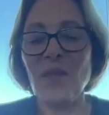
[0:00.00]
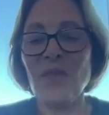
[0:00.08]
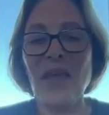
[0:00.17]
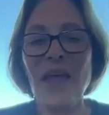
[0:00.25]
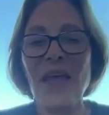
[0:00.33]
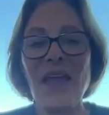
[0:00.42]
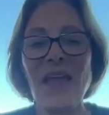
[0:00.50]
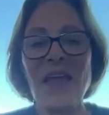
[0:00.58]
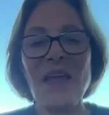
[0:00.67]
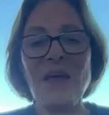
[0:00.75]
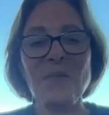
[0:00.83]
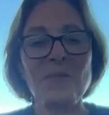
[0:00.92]

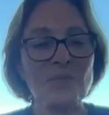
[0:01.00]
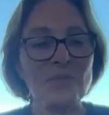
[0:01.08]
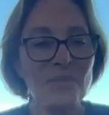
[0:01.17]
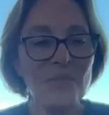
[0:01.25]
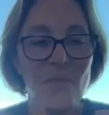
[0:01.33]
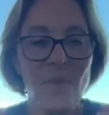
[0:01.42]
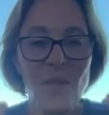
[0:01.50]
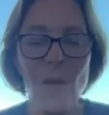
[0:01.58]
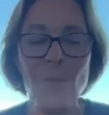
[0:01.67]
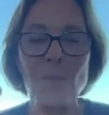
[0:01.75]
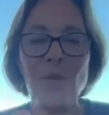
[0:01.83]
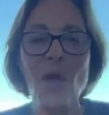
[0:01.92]
They
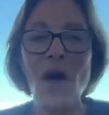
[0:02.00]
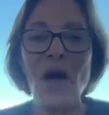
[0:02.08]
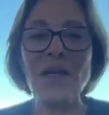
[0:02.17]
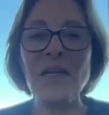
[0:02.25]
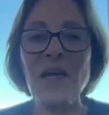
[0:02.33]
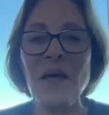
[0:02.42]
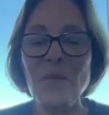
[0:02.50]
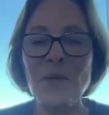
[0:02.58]
applaud